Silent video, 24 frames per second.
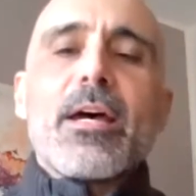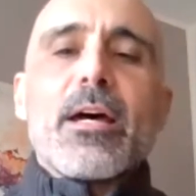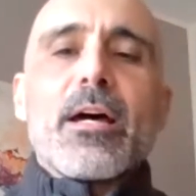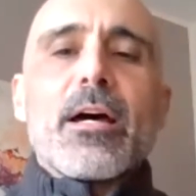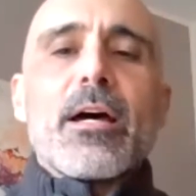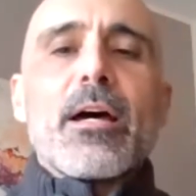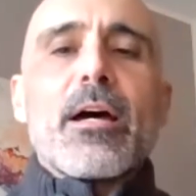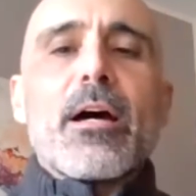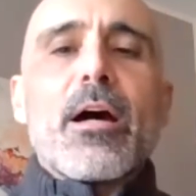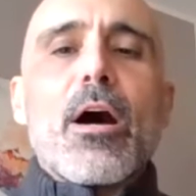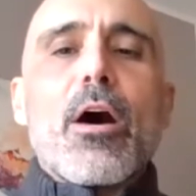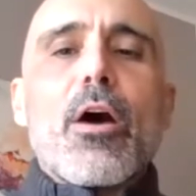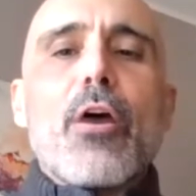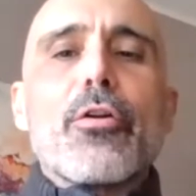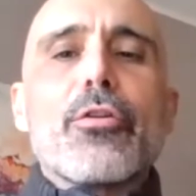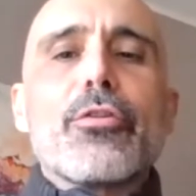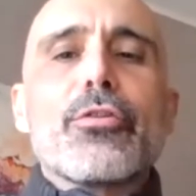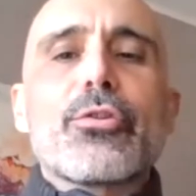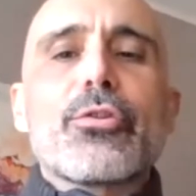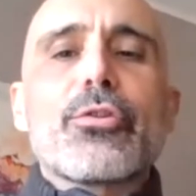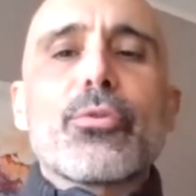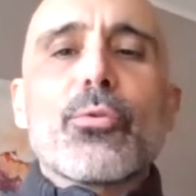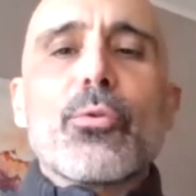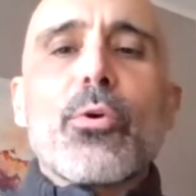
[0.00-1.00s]

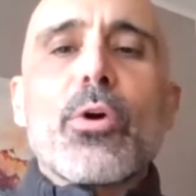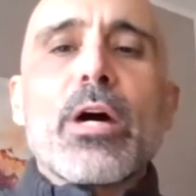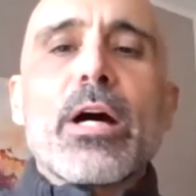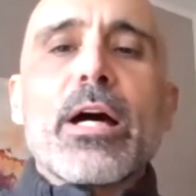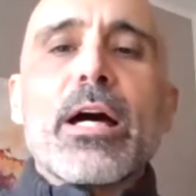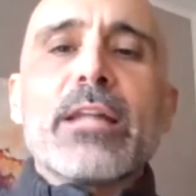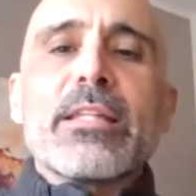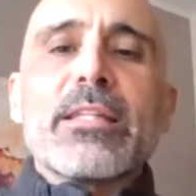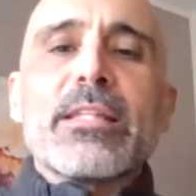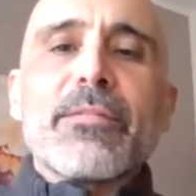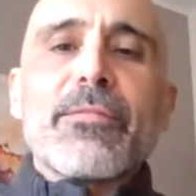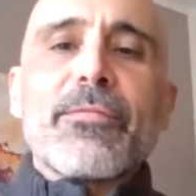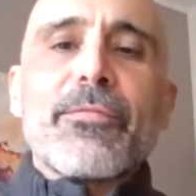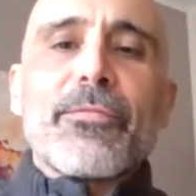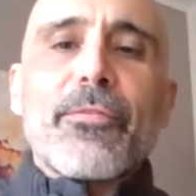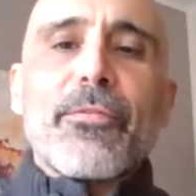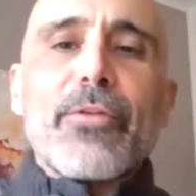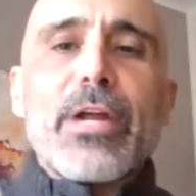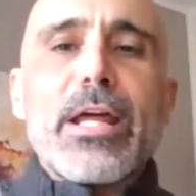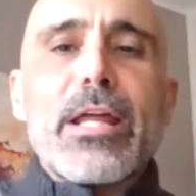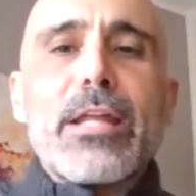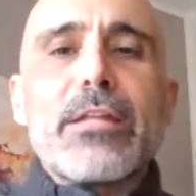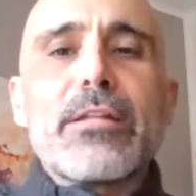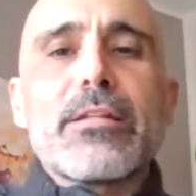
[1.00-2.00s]
onto a
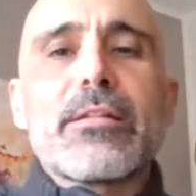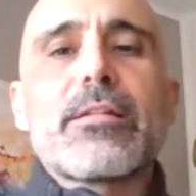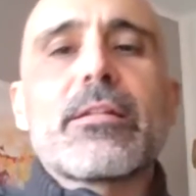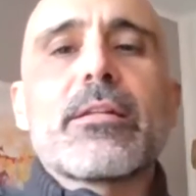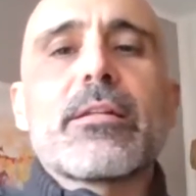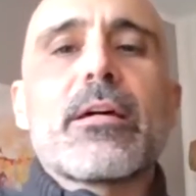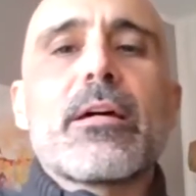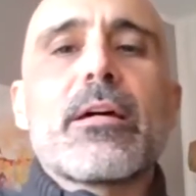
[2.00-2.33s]
different